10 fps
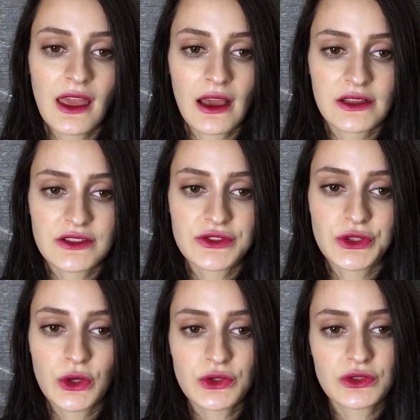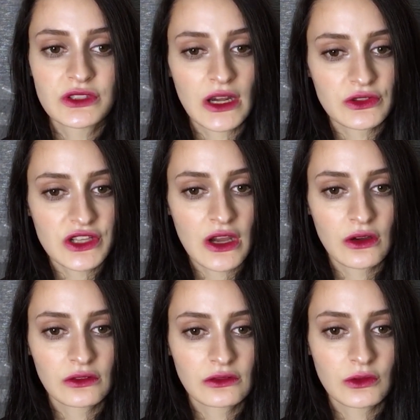and to go to downtown